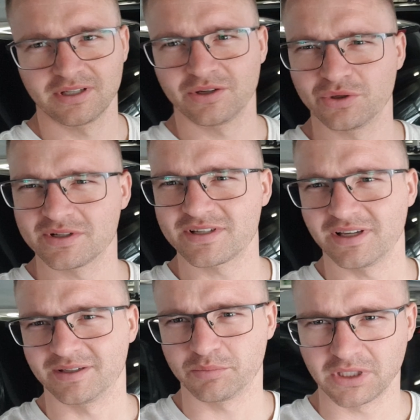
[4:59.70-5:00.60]
we'll see,
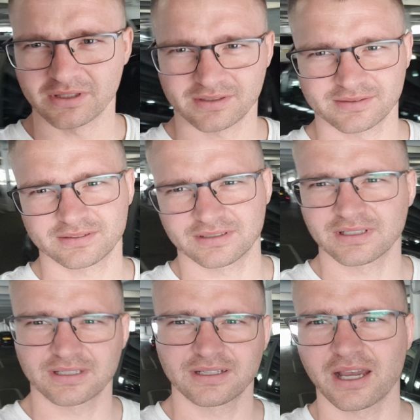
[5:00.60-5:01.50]
but
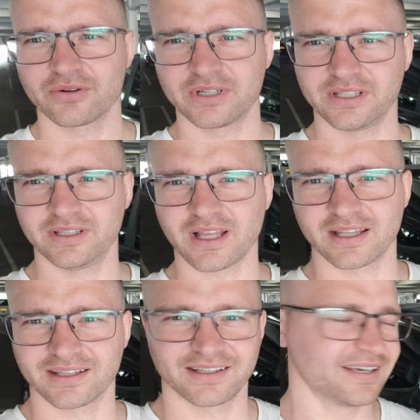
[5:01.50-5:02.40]
I already
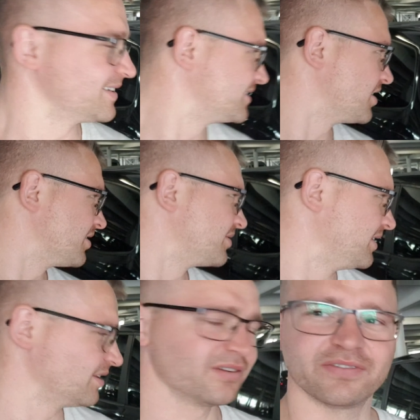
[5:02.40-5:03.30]
done it, so
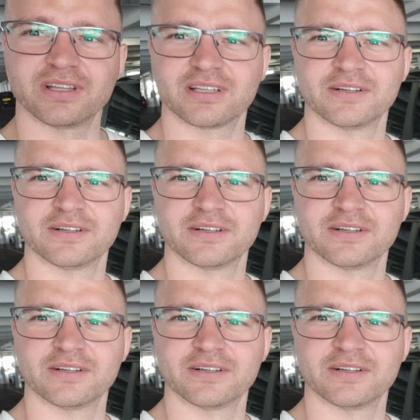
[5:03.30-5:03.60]
it will fit.